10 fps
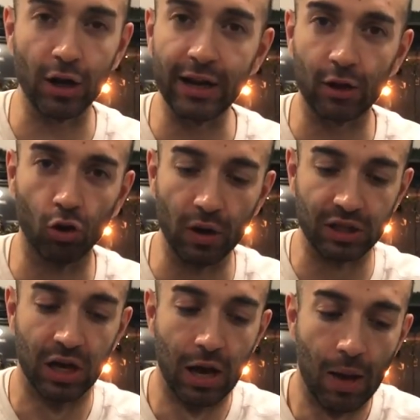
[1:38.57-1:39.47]
All you need to do
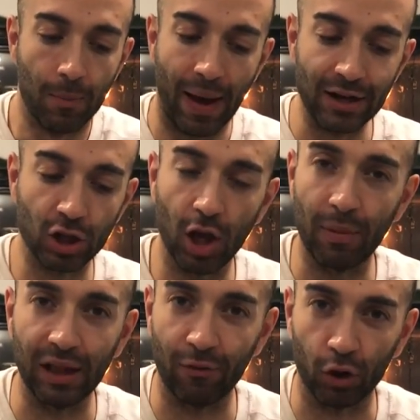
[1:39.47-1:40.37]
is pendulum
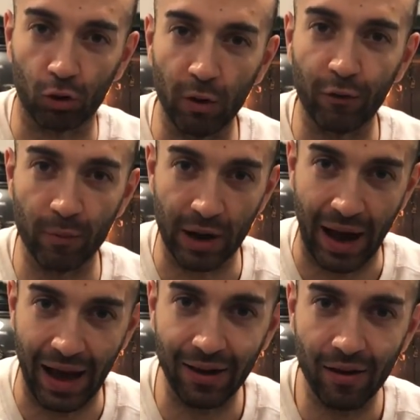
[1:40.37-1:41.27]
a level three from your
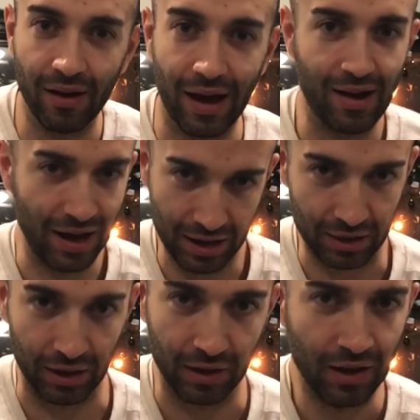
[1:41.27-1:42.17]
hand and
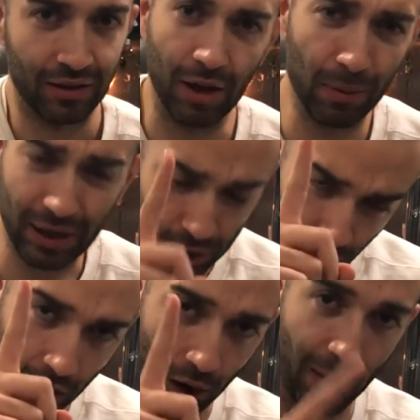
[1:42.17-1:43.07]
anything. Typically, just
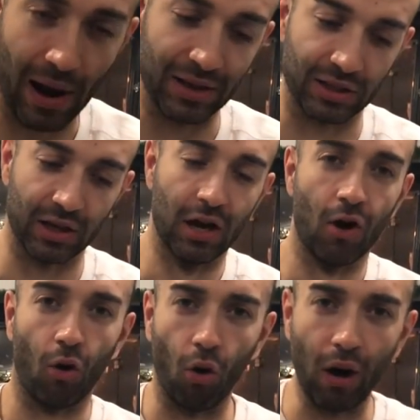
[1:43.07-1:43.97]
one harmonizing
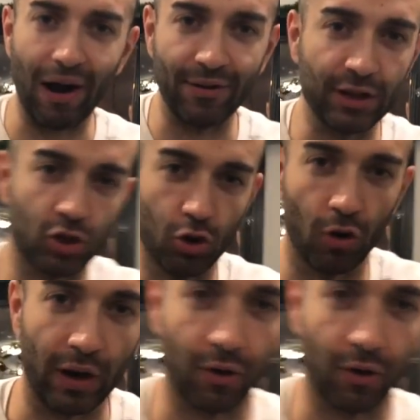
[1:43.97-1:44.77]
or how to Strudo